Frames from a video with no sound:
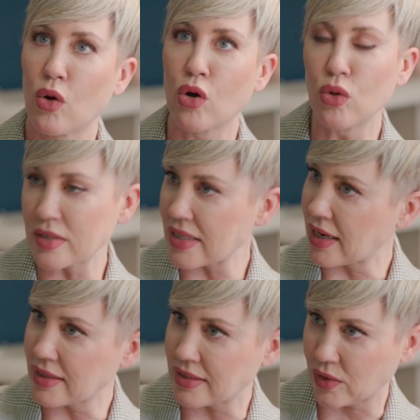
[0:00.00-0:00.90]
Who's the
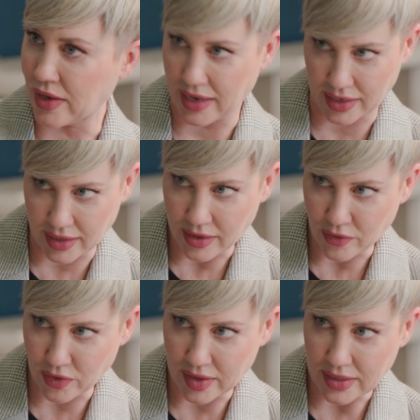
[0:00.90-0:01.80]
ideal candidate
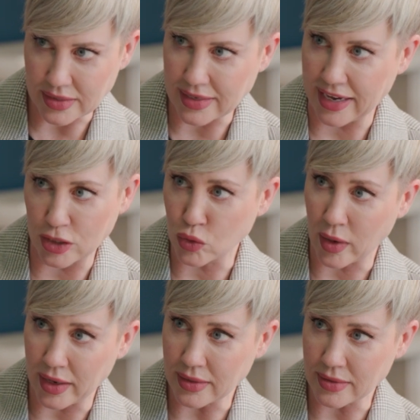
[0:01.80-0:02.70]
for this
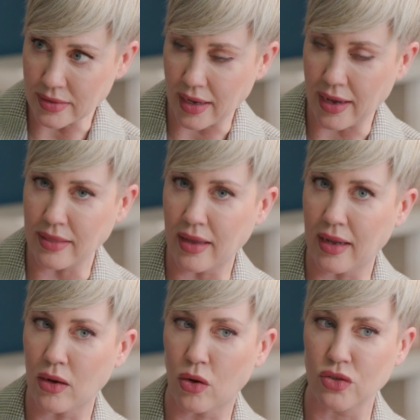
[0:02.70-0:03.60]
age-wise? And
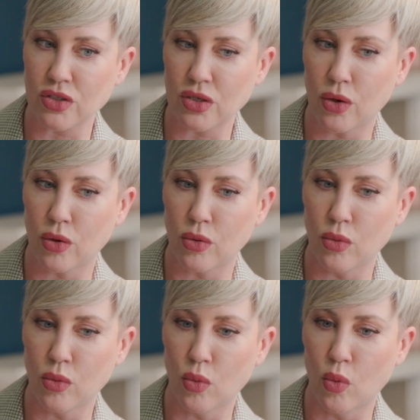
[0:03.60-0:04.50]
then
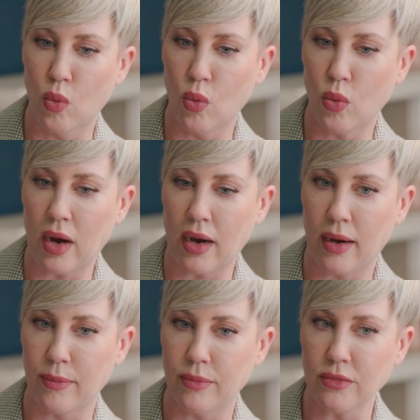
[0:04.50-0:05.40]
also,
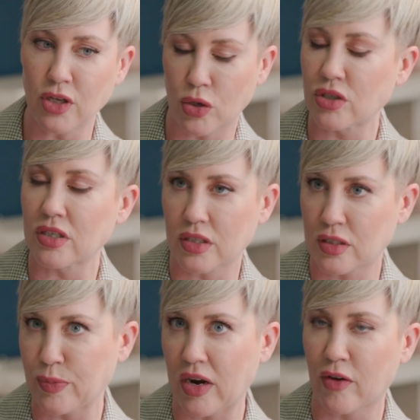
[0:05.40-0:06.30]
to
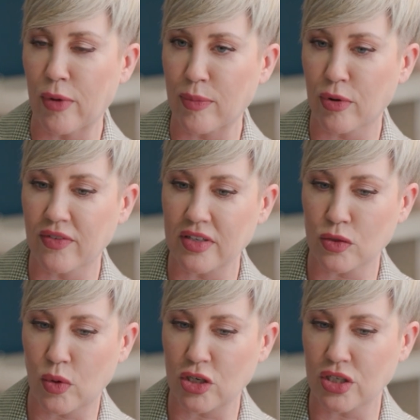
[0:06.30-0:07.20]
spin off my previous
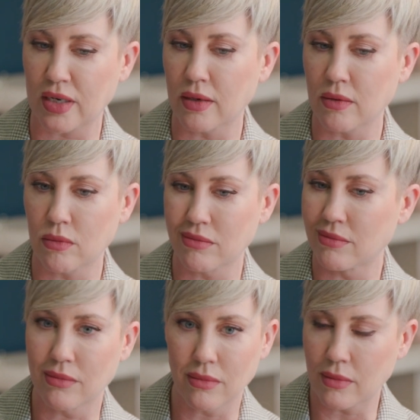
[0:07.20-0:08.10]
question,
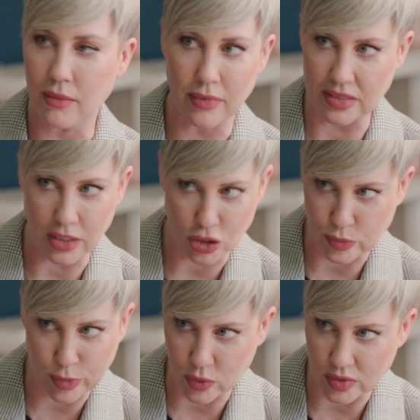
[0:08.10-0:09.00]
it's not
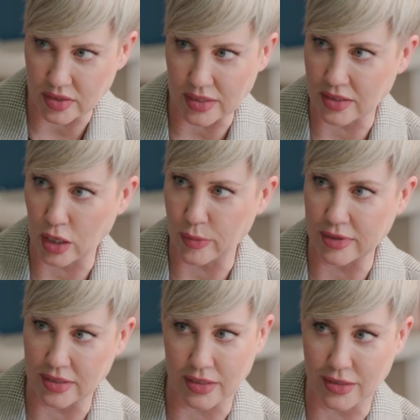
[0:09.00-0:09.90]
just bones. It's got to be,
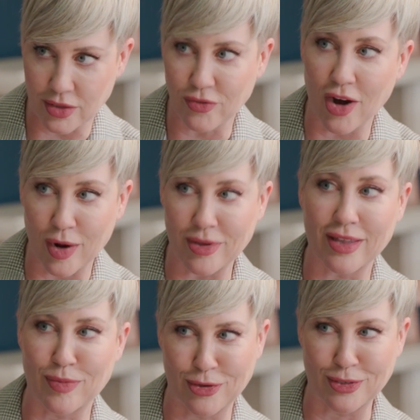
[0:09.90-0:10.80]
you've got to be
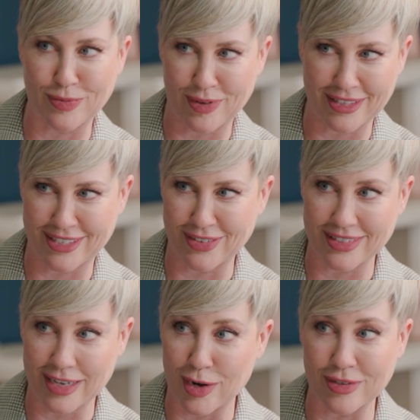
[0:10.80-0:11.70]
in the beauty space too.
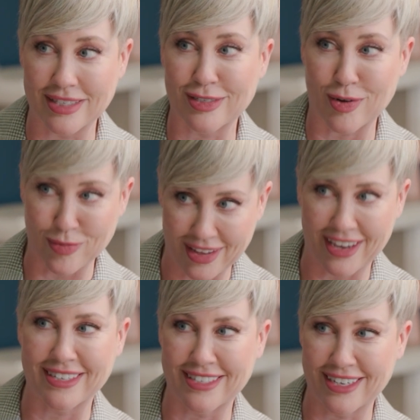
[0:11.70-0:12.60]
It's got to be something
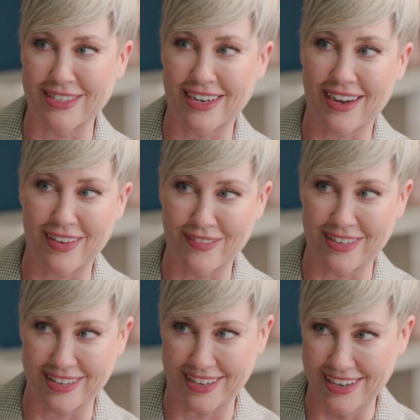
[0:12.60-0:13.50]
anti-aging. I can
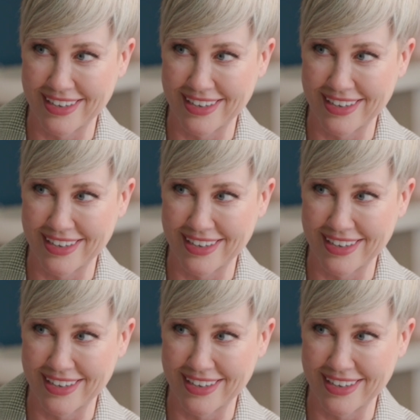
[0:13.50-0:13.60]
feel it.